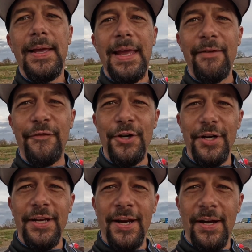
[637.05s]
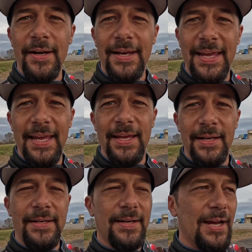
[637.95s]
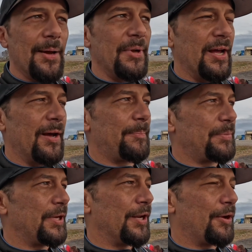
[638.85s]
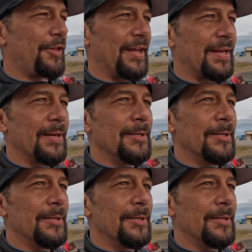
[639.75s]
If you're a young kid coming up, you know, like,